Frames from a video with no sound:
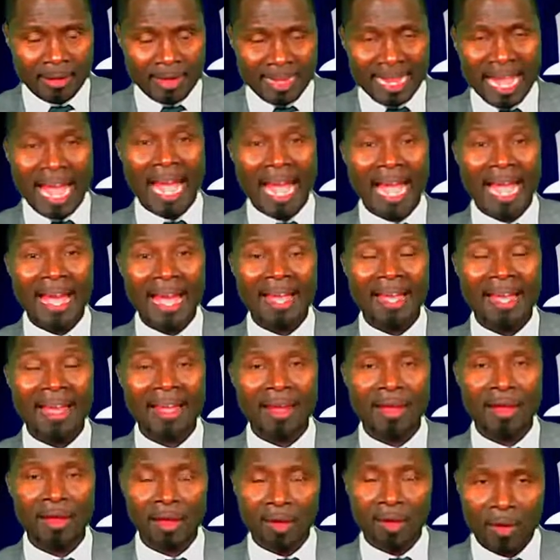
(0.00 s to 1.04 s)

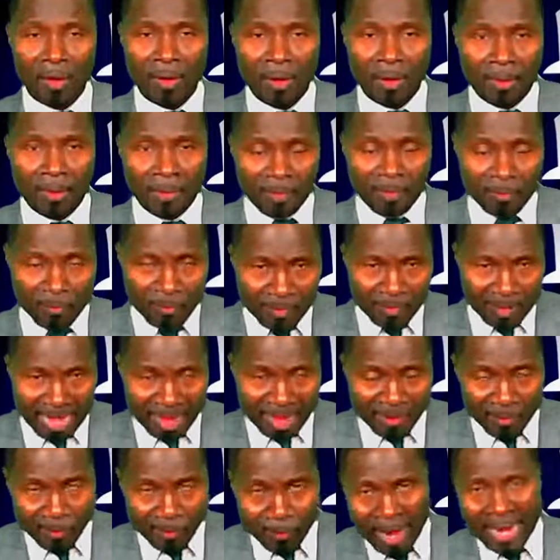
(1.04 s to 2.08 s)

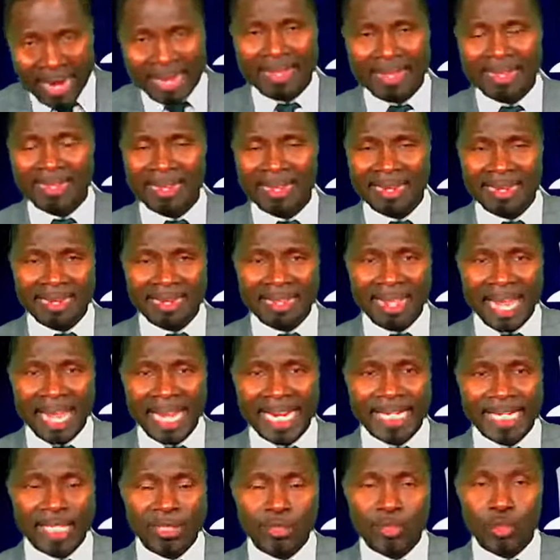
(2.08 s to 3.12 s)
have widened the legal
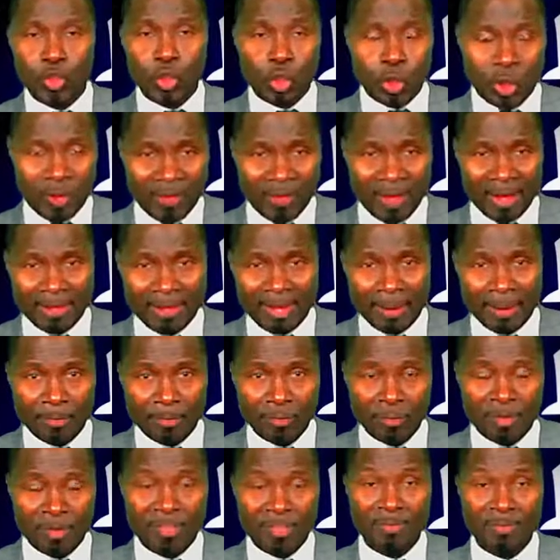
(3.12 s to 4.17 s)
aid to cover them.
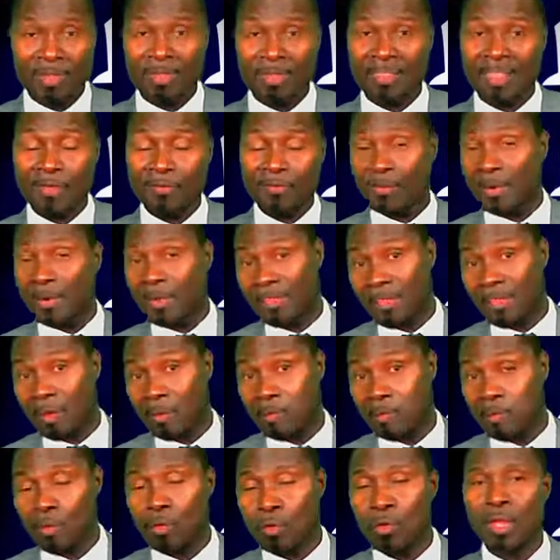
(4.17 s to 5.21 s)
So it means that, for
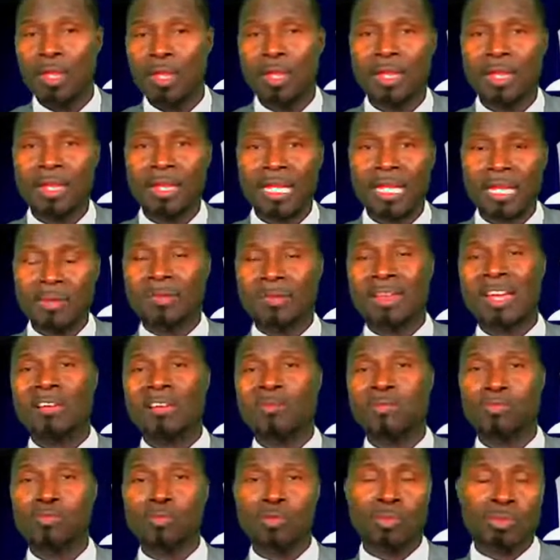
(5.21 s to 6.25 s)
example, if you
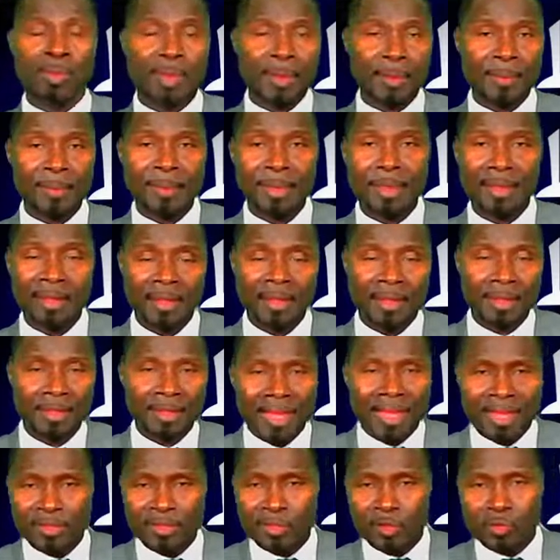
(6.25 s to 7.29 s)
have problem
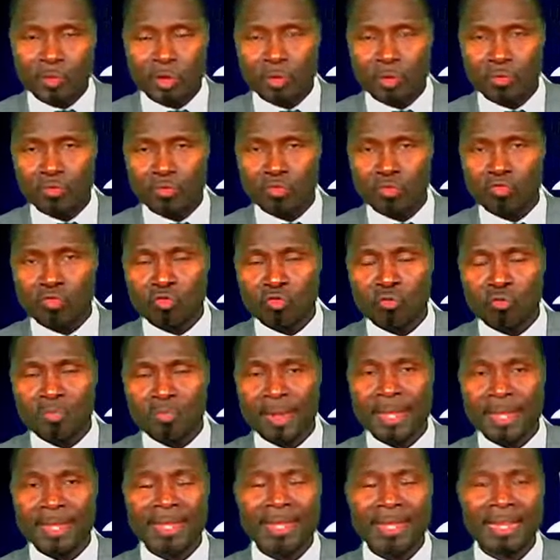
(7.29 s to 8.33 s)
that you want to
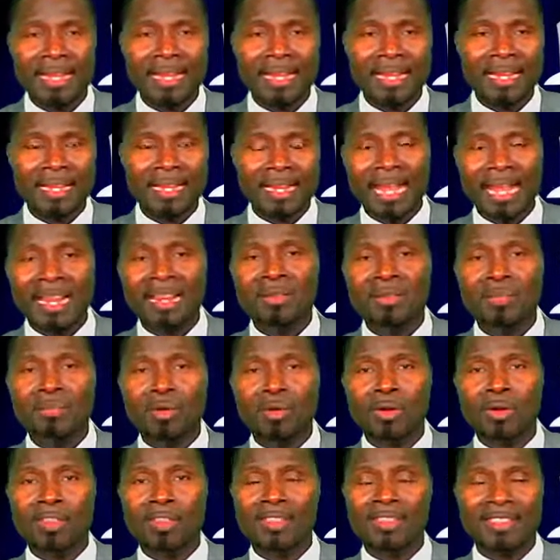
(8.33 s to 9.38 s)
make
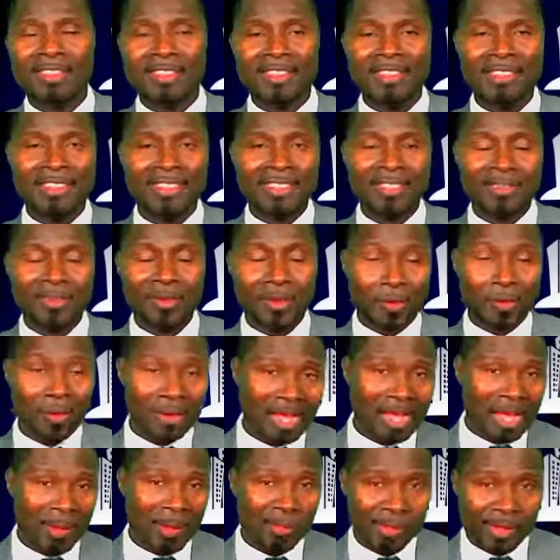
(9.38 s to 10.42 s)
non-molestation
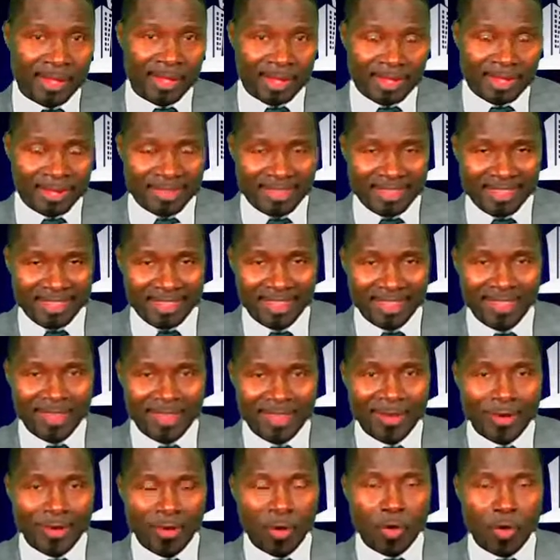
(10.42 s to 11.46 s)
order application
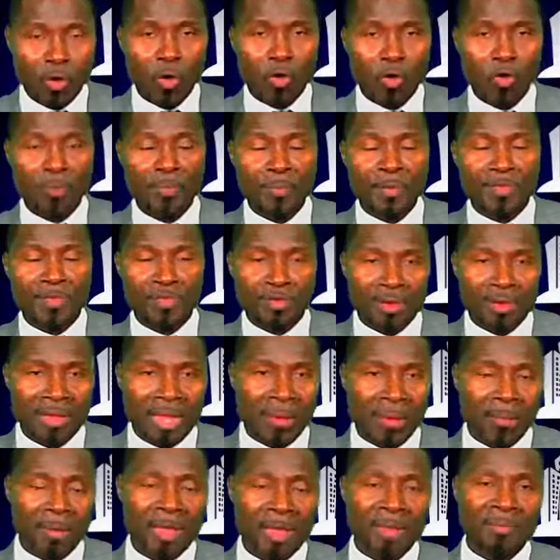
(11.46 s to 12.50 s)
or occupation
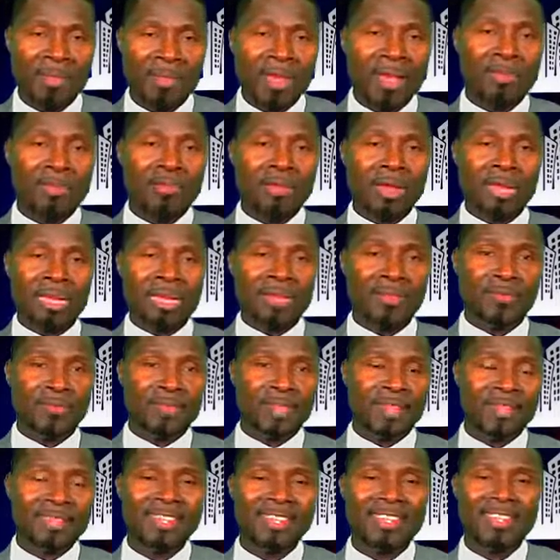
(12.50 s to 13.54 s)
order whereby you are
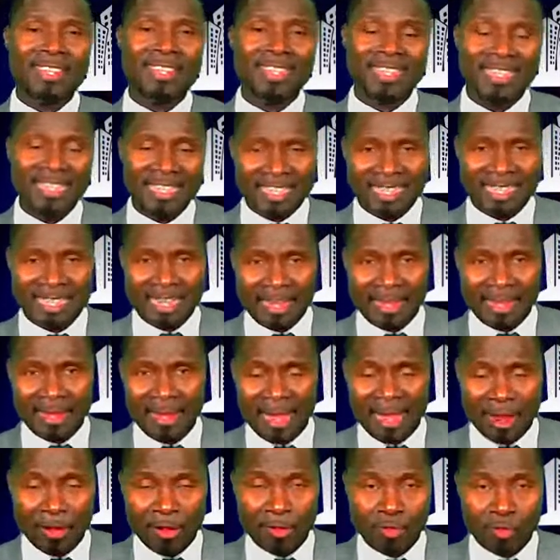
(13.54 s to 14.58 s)
living in a
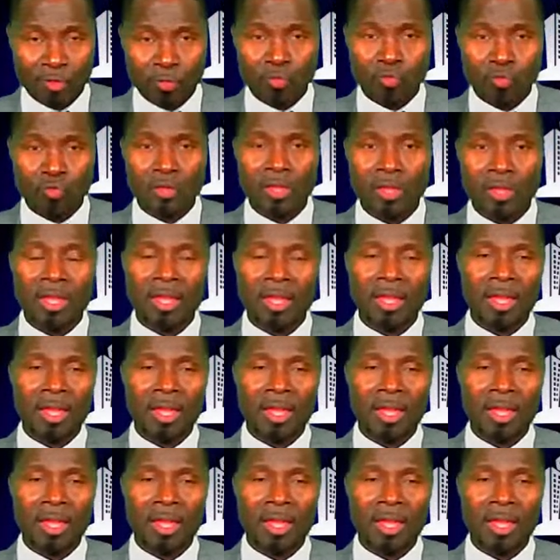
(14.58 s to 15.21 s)
household